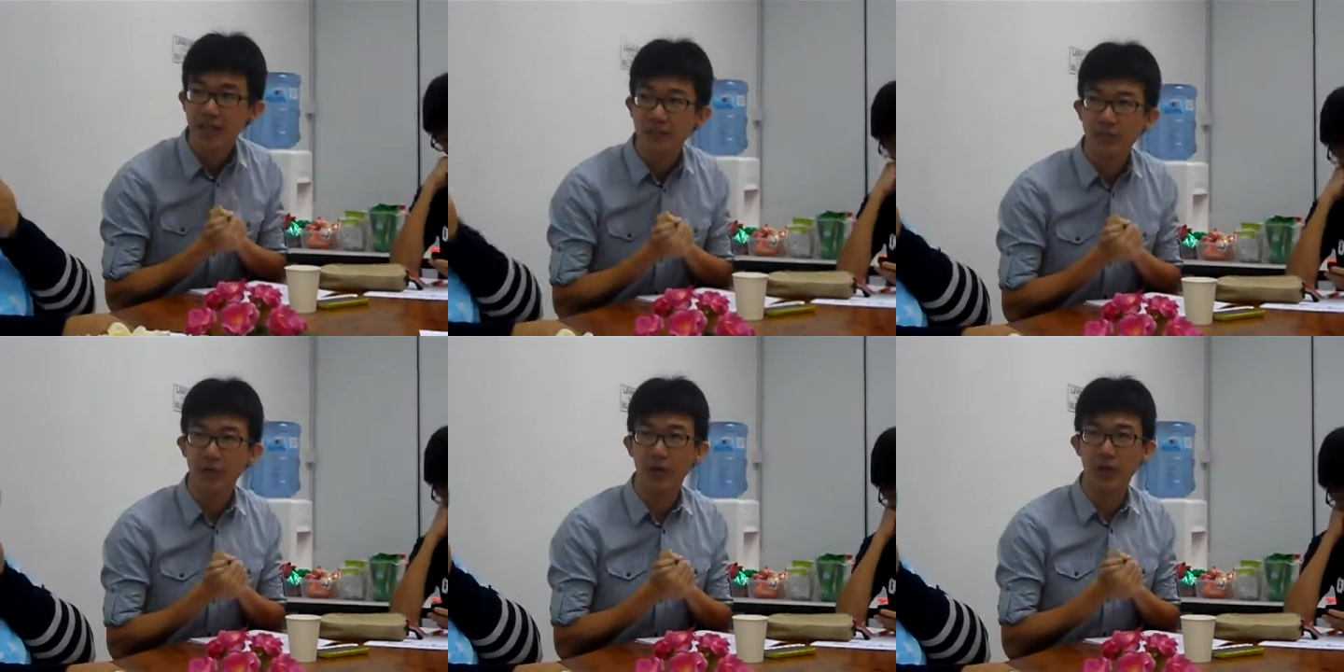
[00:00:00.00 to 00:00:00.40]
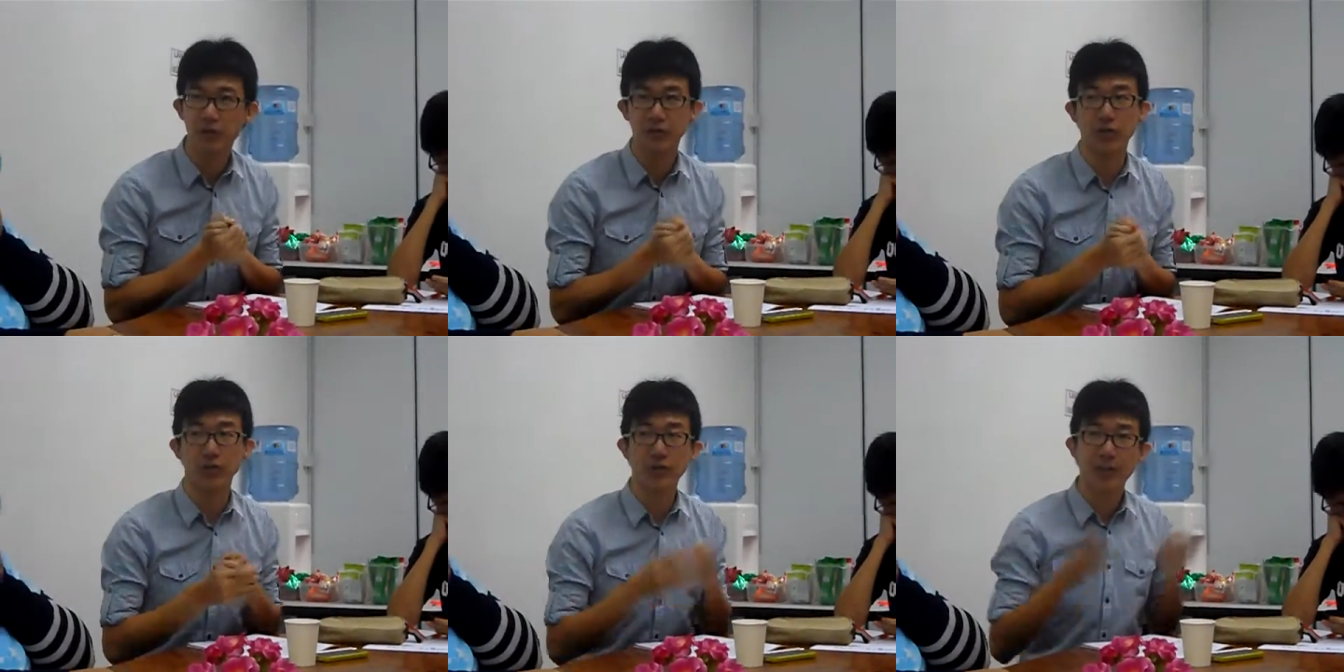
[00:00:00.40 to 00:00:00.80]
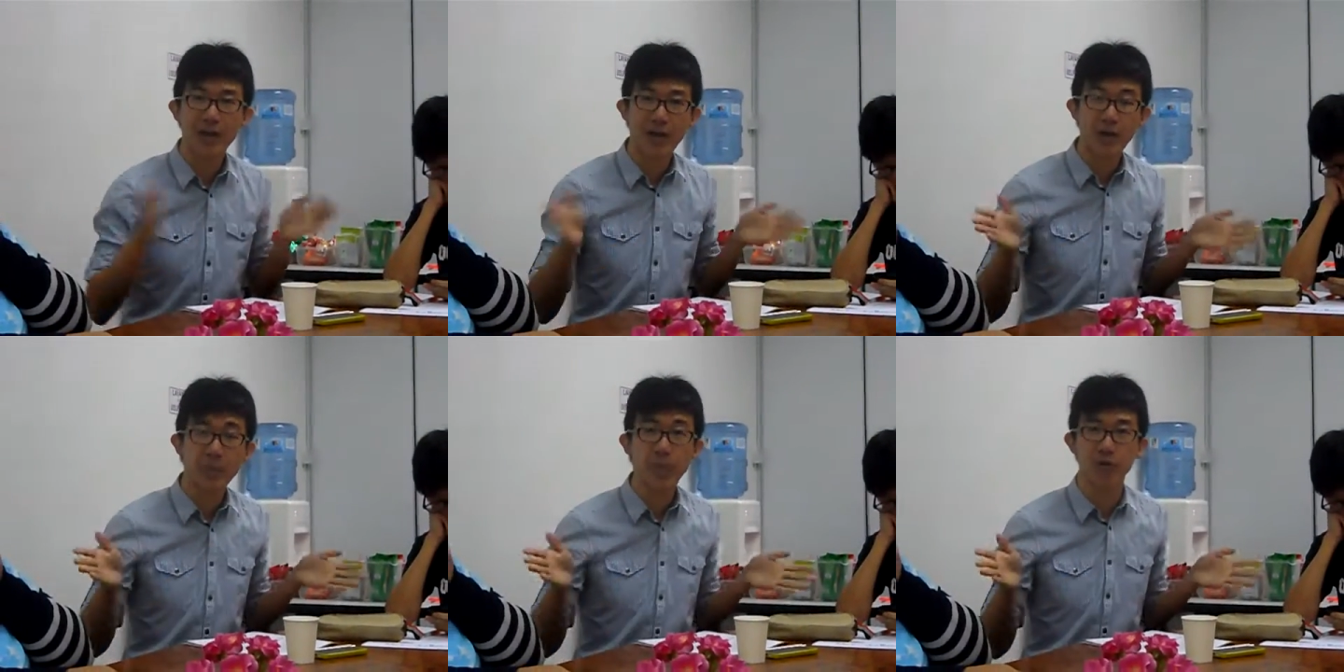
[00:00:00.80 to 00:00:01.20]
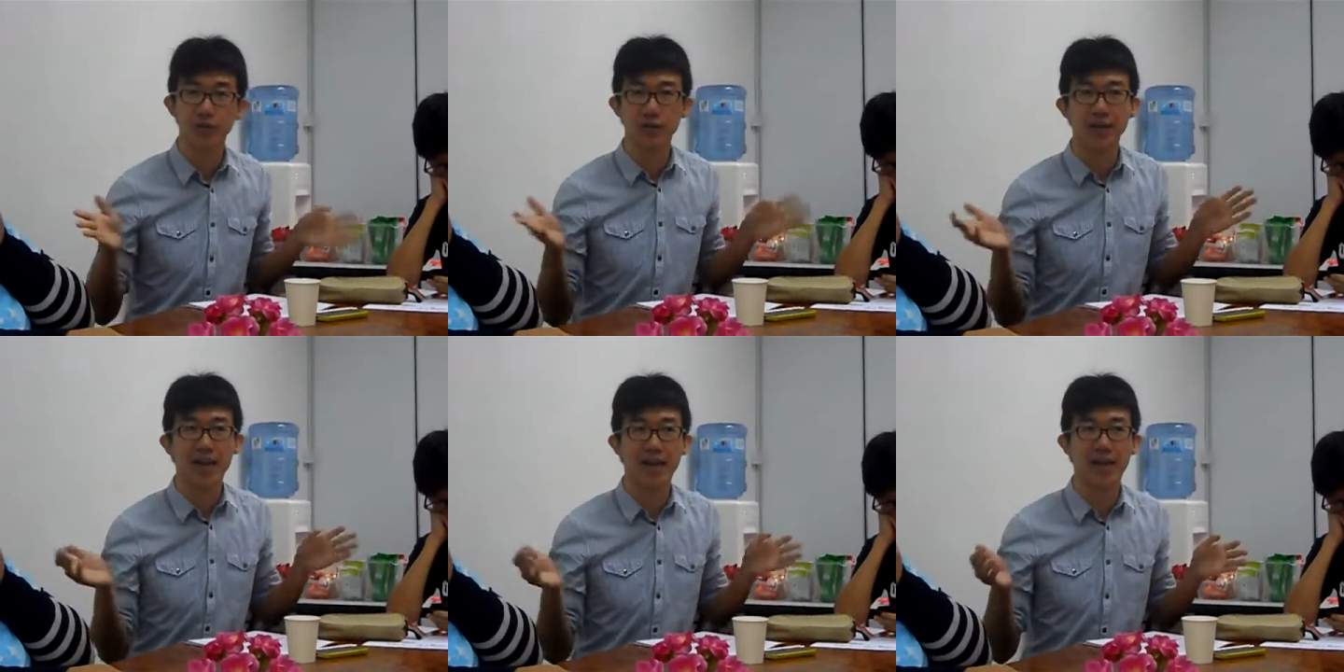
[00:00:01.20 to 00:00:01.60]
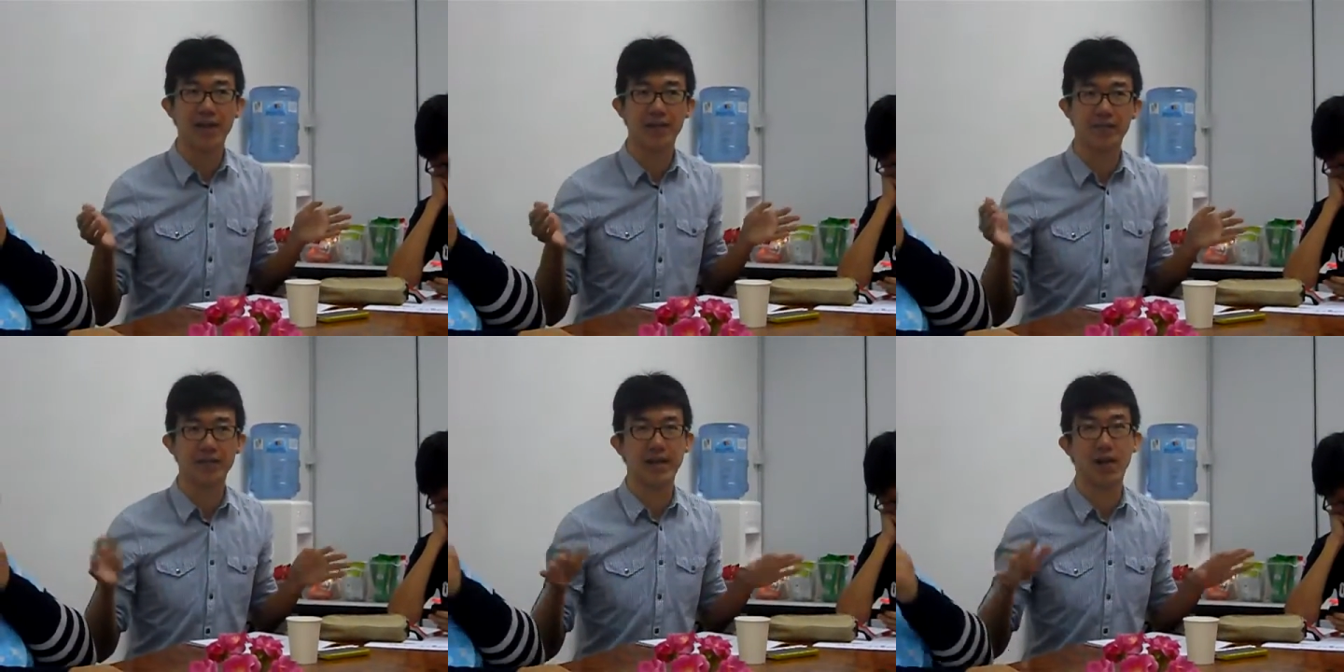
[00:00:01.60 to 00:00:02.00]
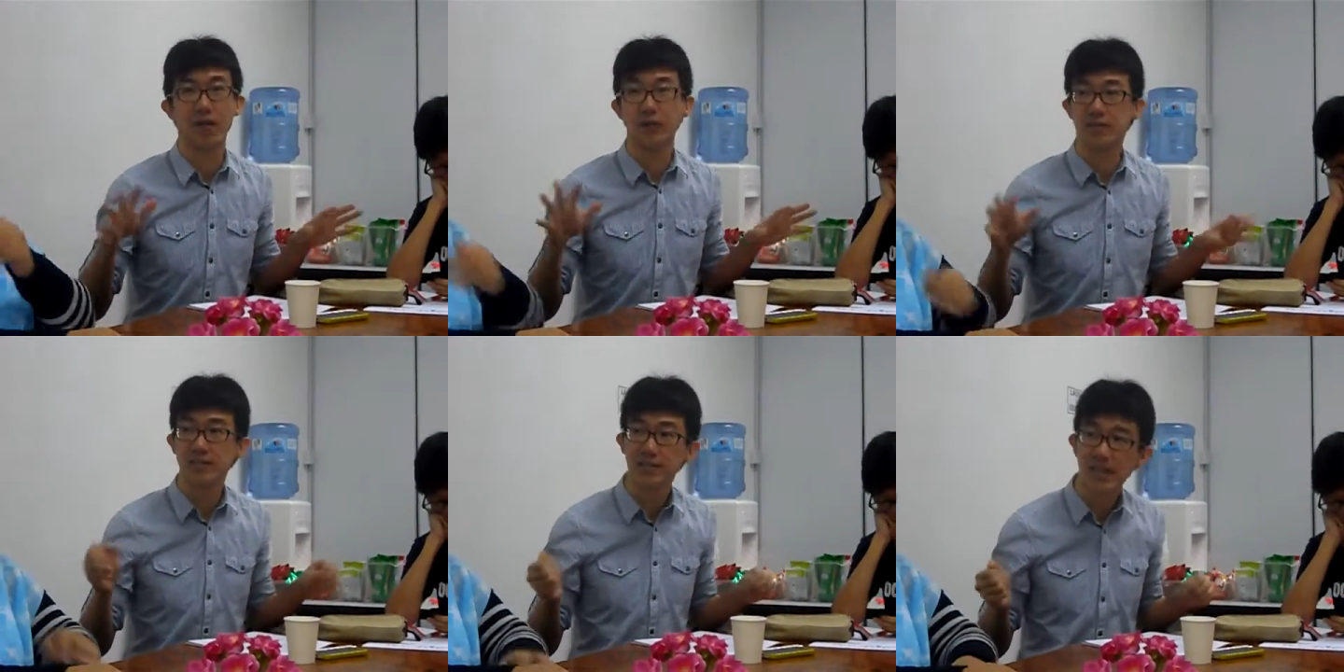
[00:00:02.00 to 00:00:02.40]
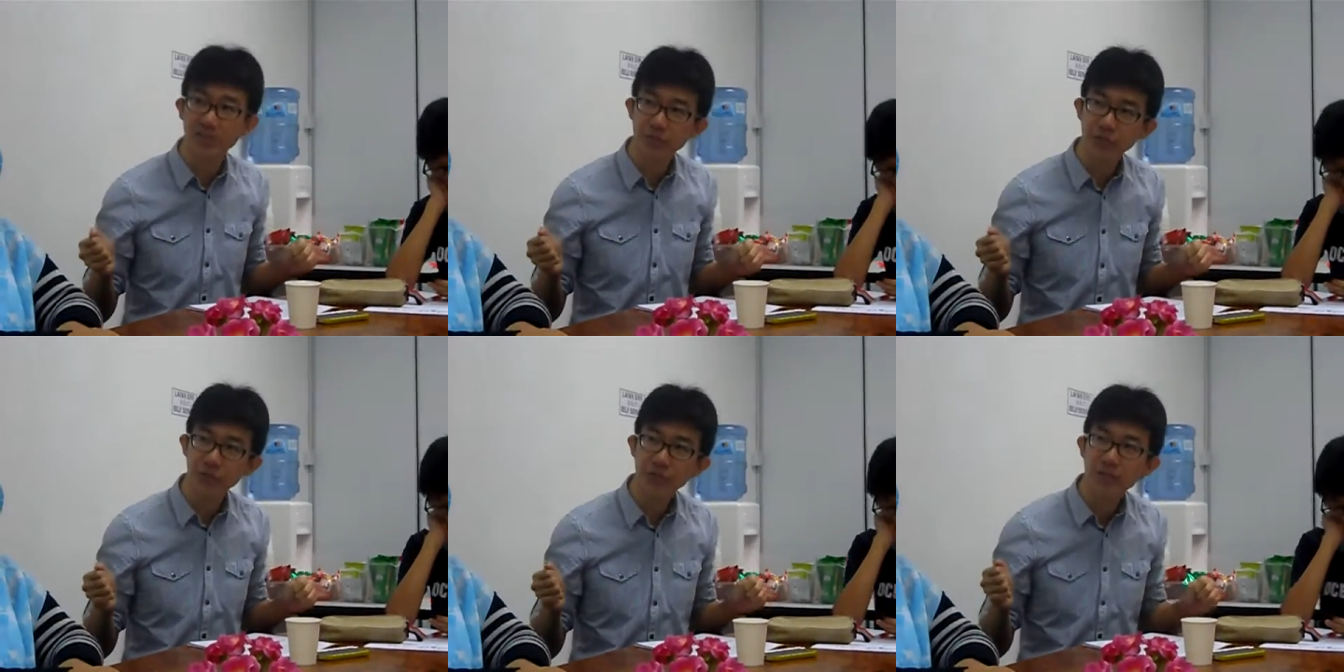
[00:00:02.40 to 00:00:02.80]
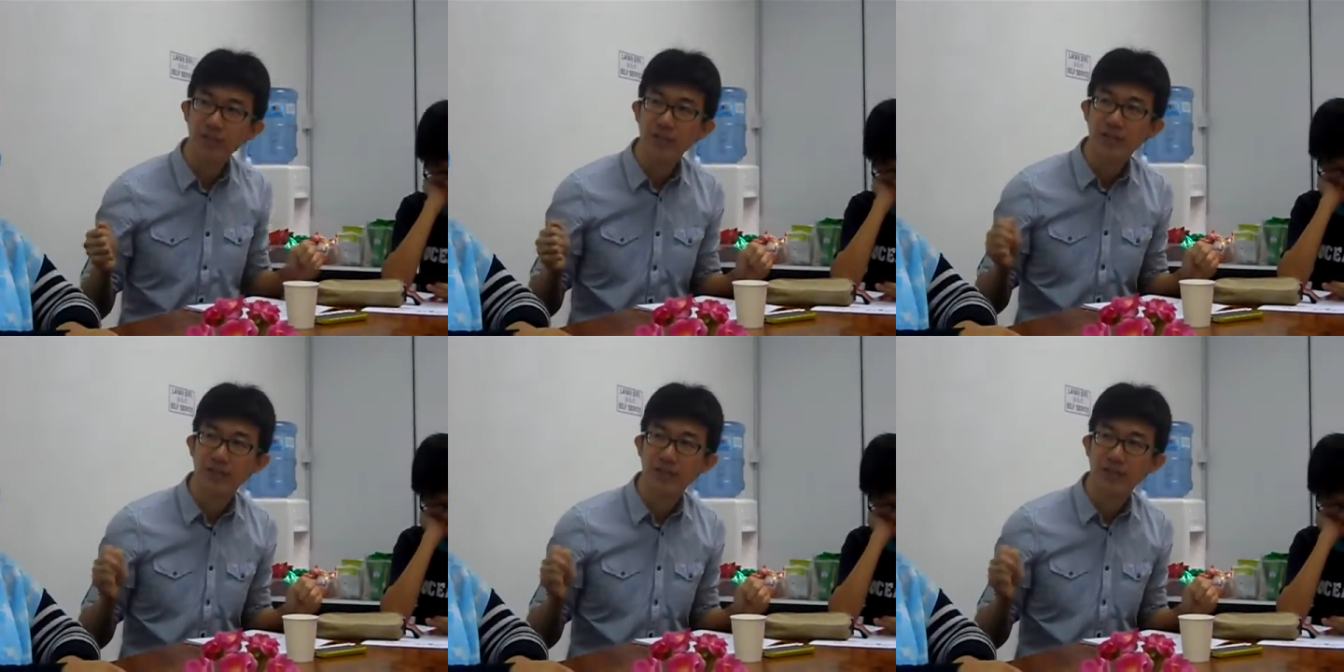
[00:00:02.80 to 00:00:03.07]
So every project have their own schedule.